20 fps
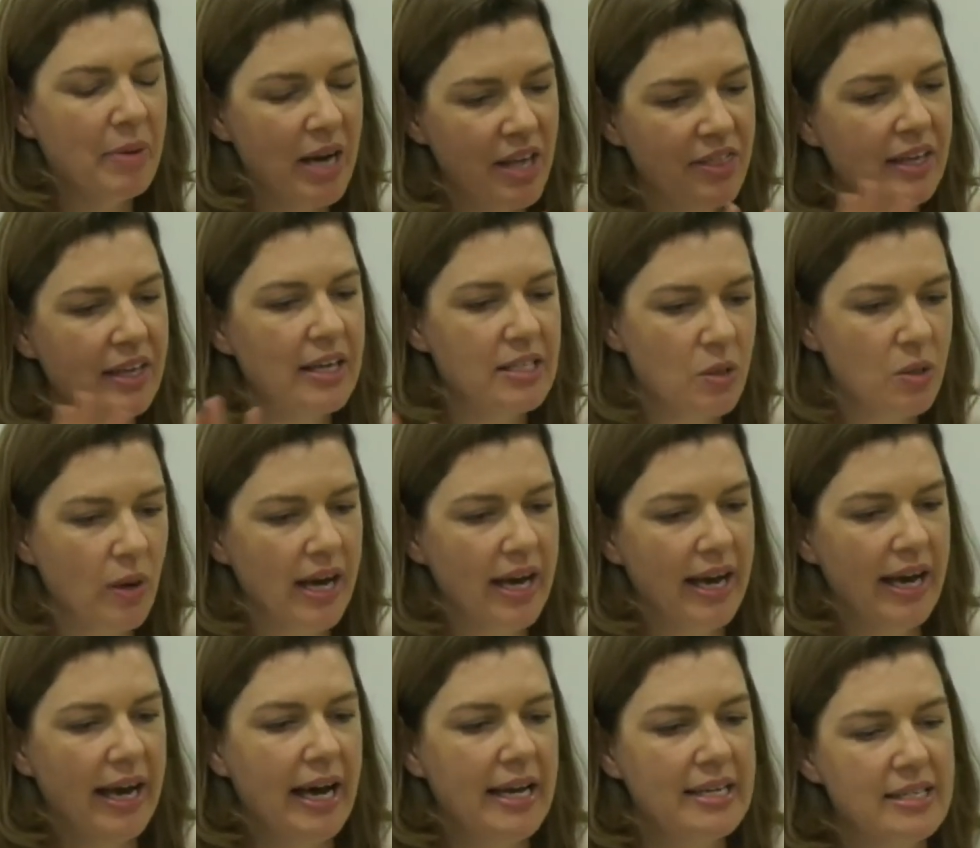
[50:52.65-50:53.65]
but I think it's quite
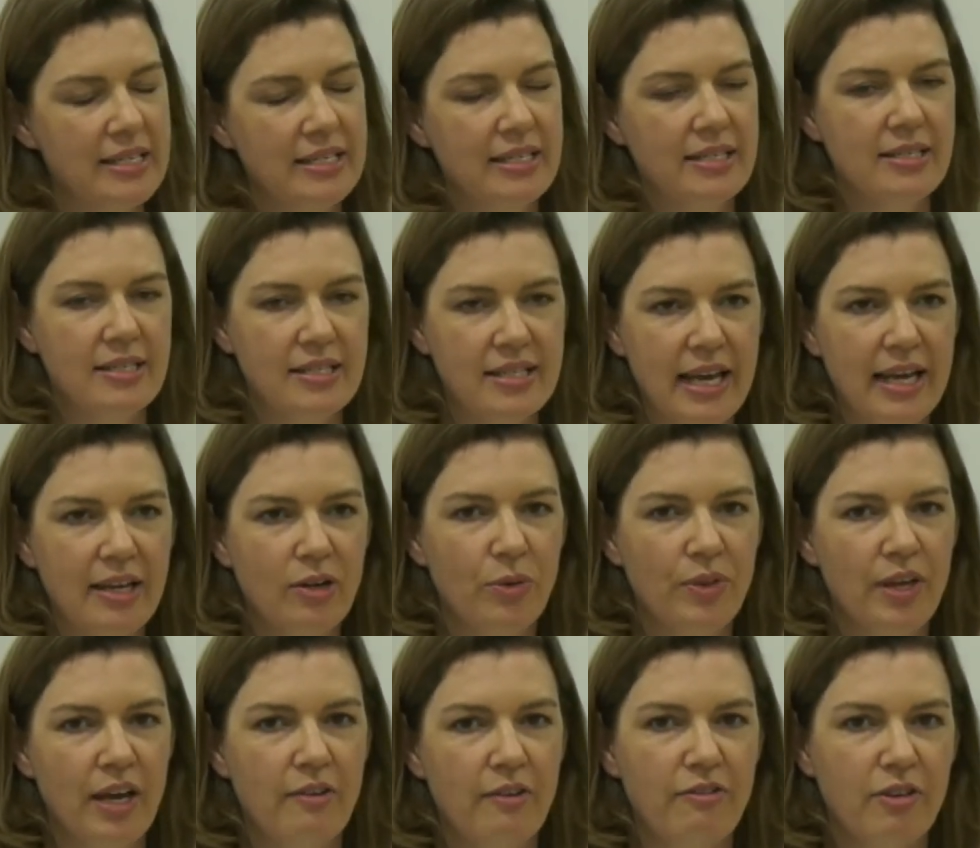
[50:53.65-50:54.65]
hard to disentangle
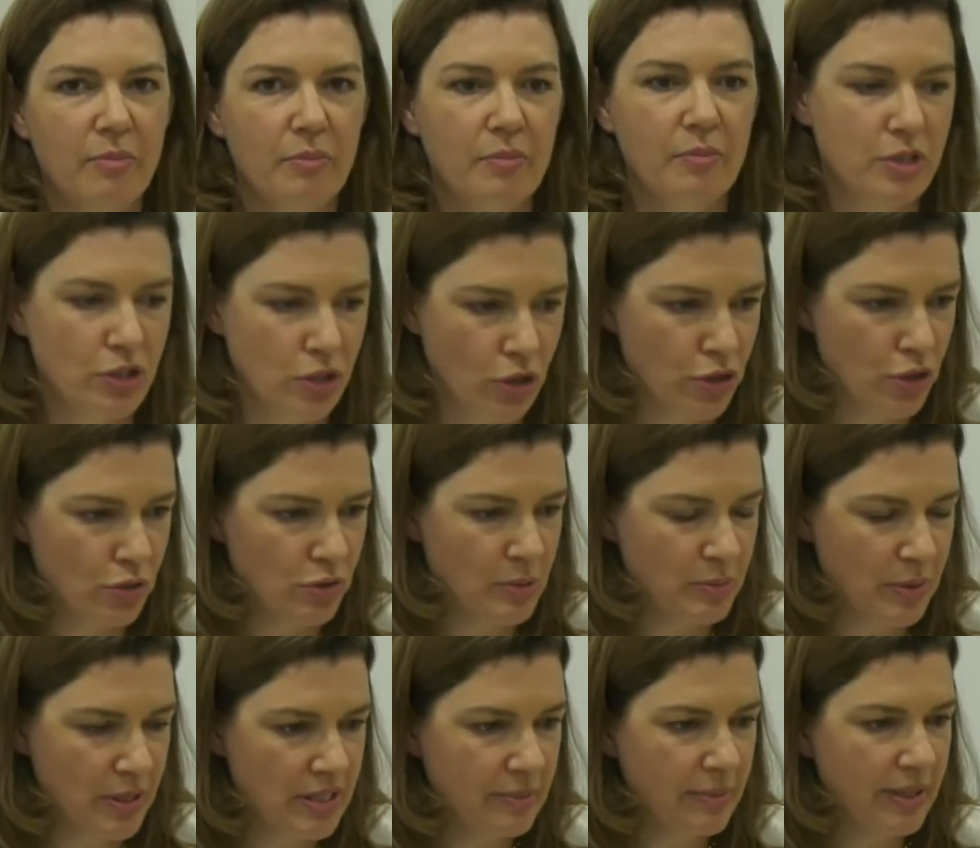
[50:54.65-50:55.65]
that from social
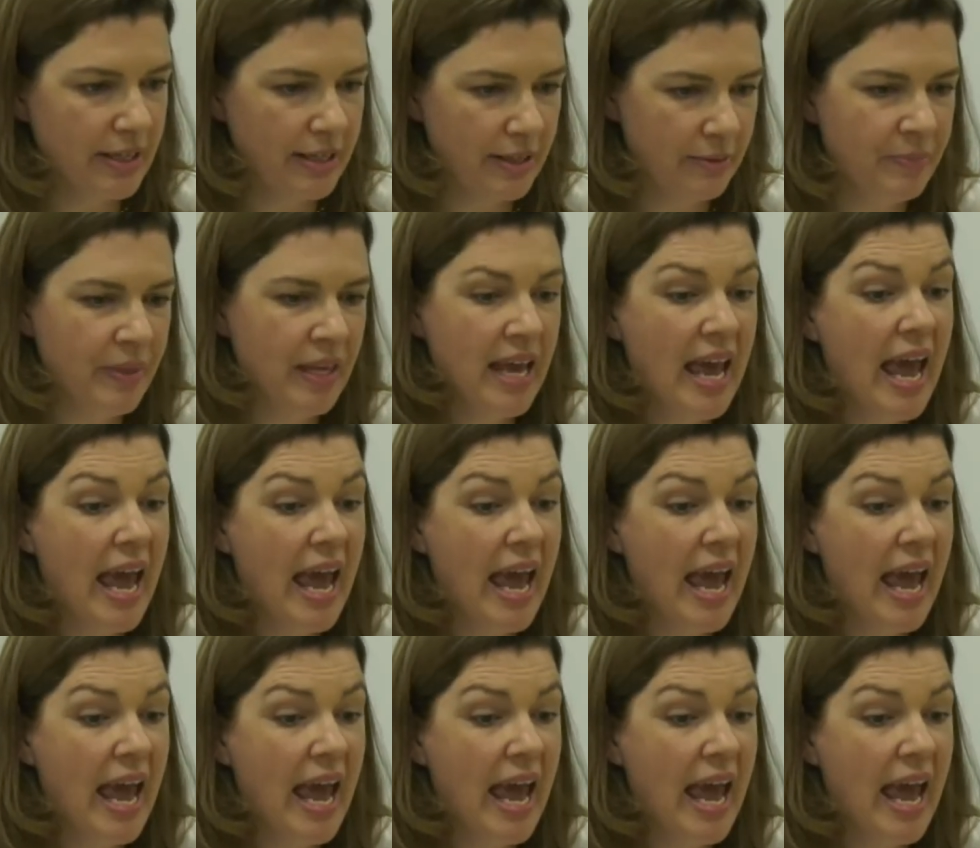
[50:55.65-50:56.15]
responsibility.